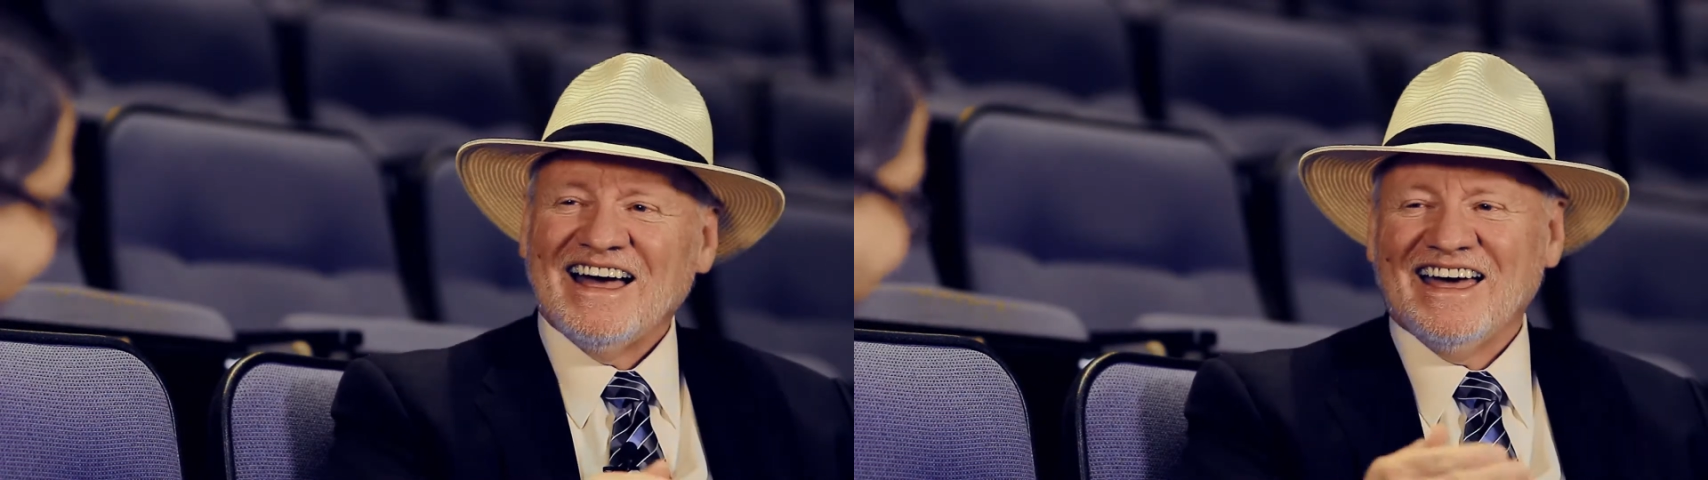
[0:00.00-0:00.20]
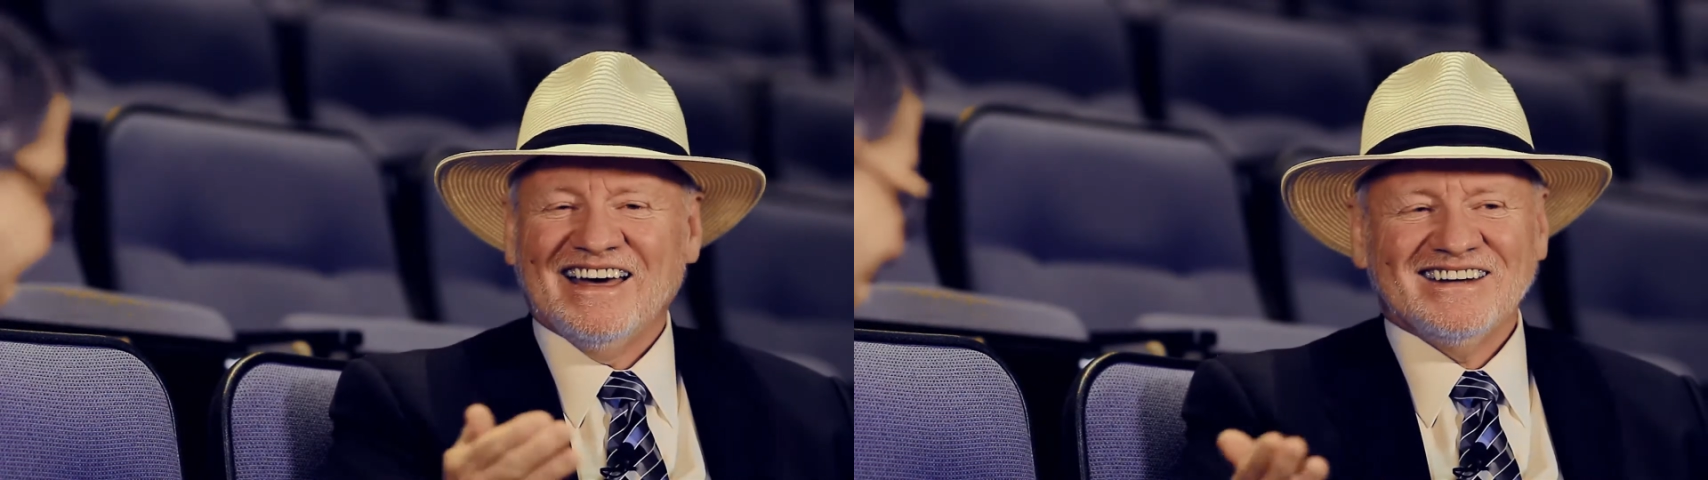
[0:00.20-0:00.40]

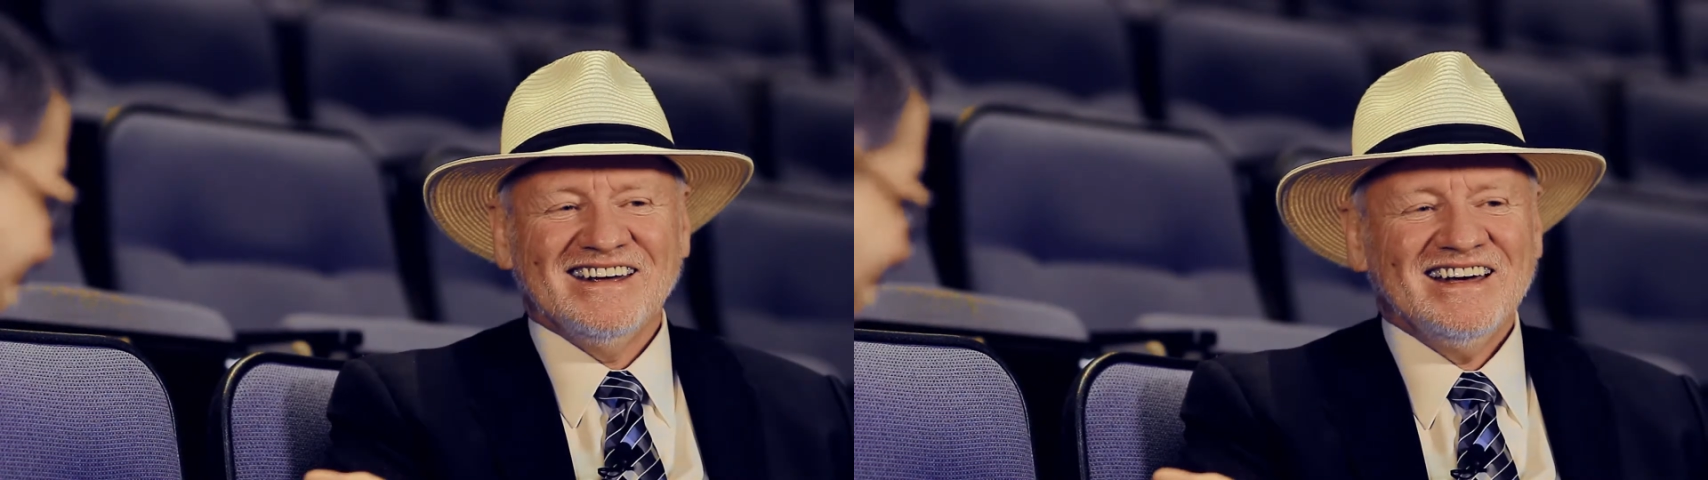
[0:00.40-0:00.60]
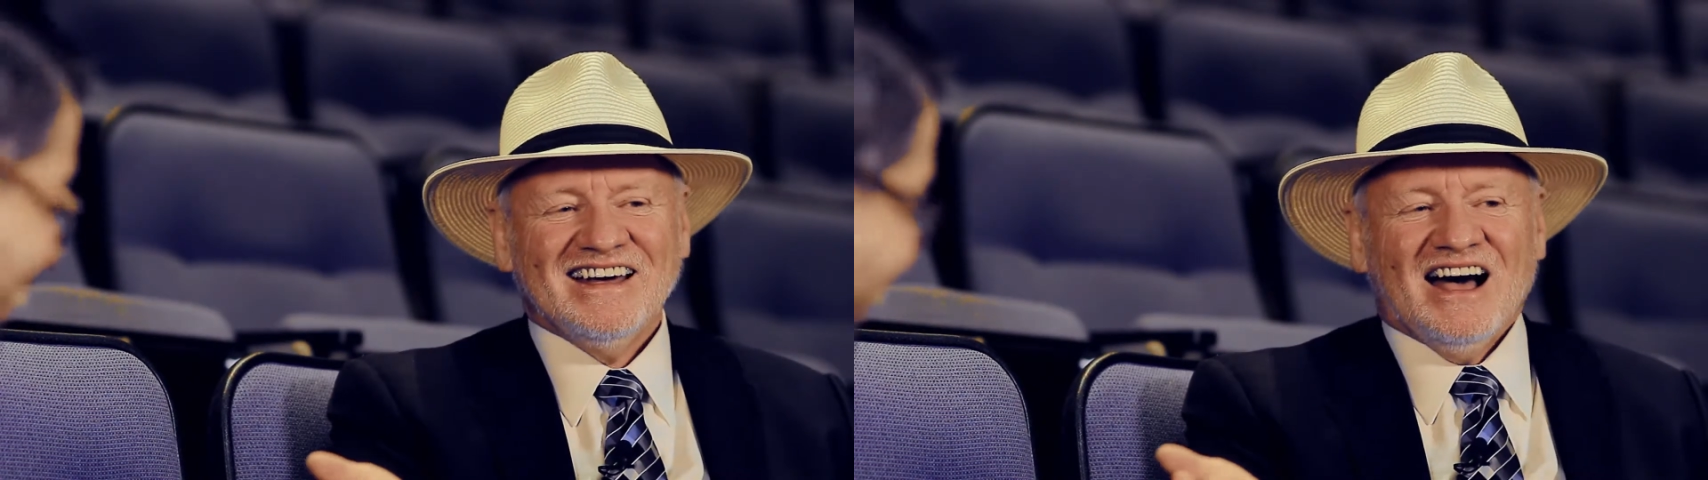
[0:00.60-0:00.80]
And
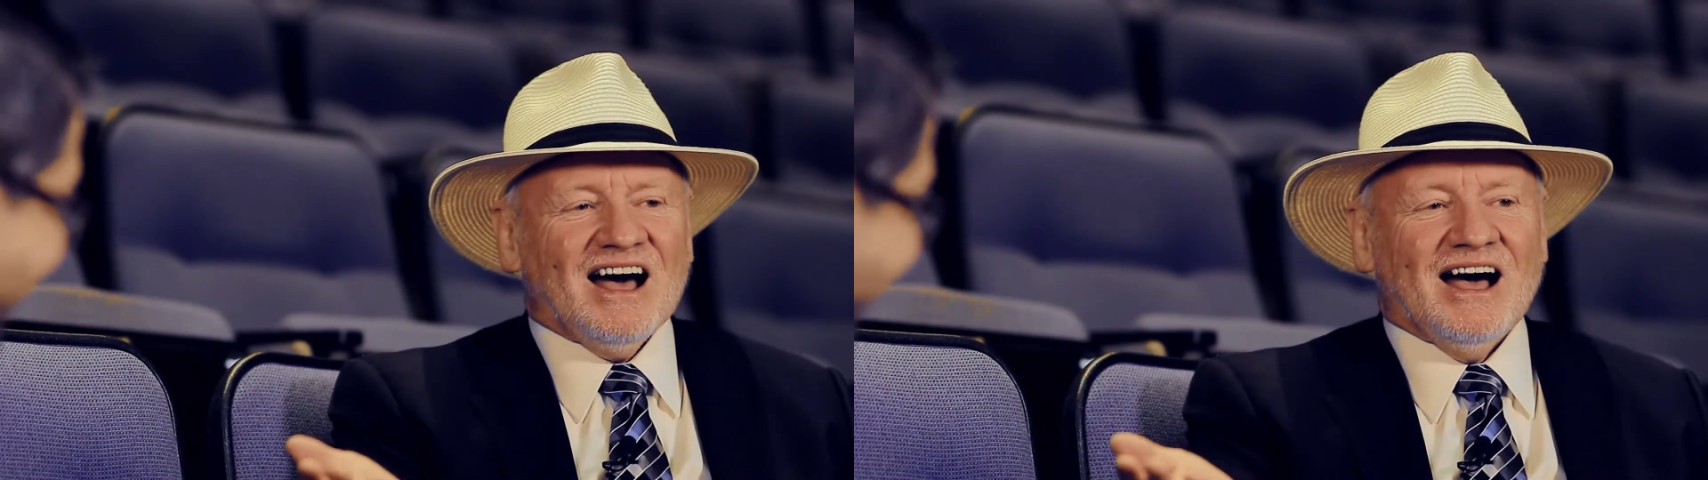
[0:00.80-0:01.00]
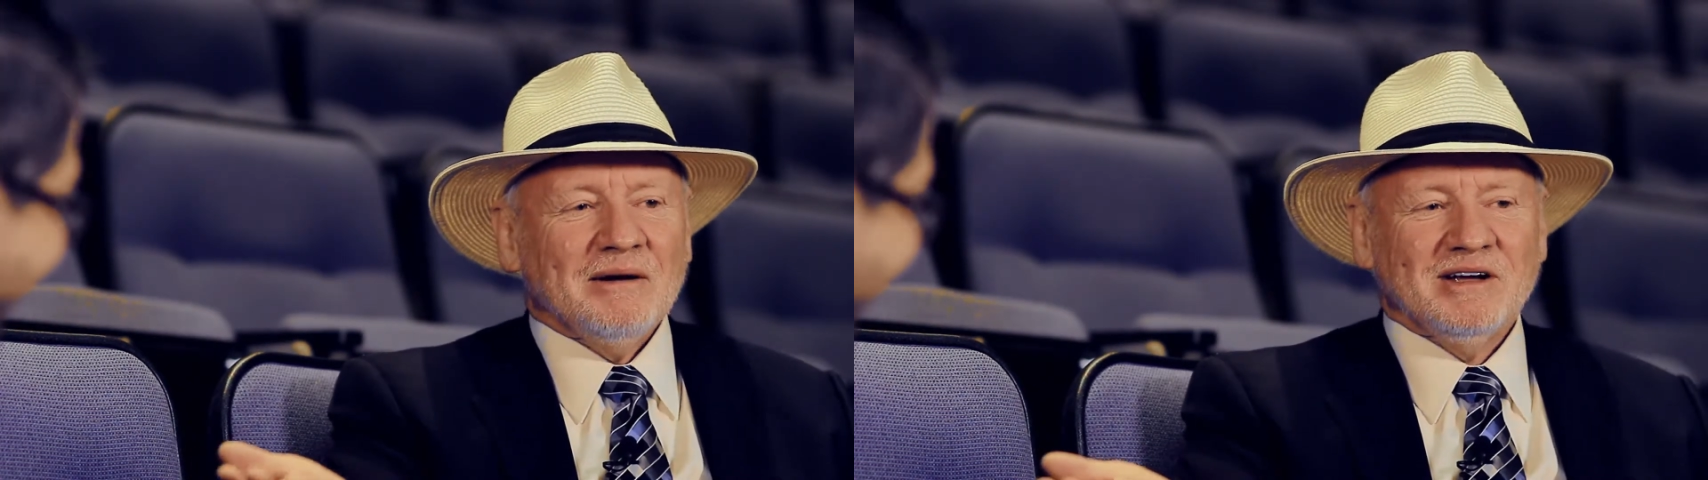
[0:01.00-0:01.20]

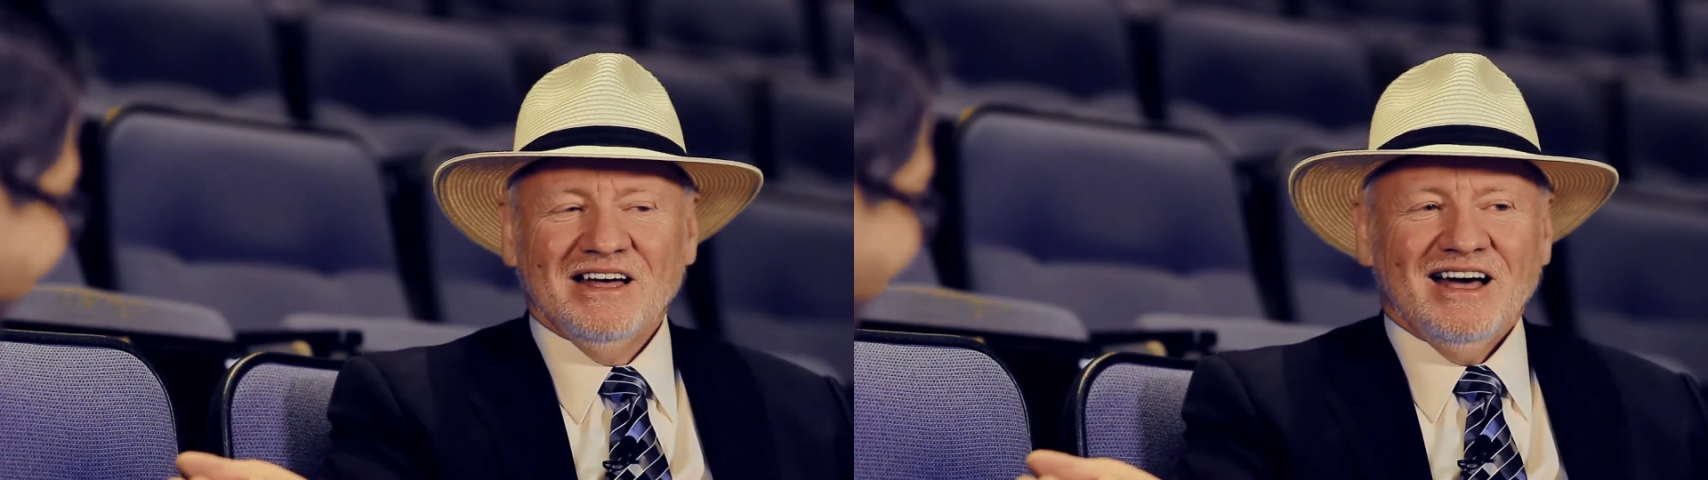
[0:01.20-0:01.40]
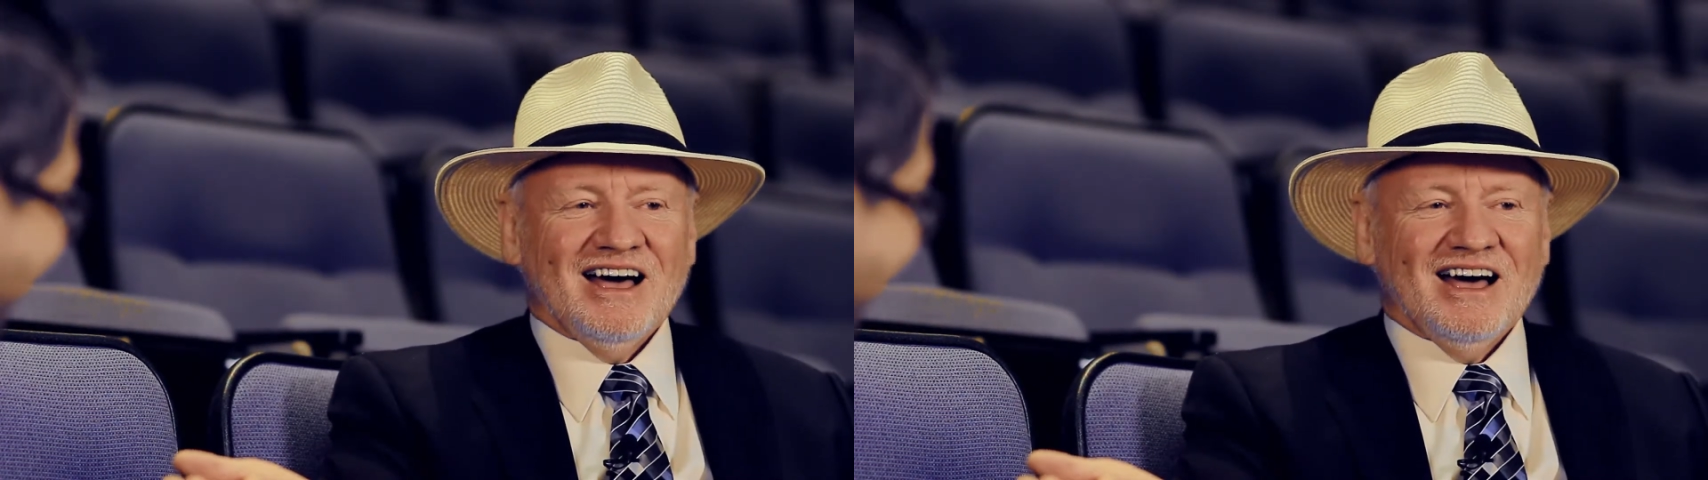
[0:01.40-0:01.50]
I mean,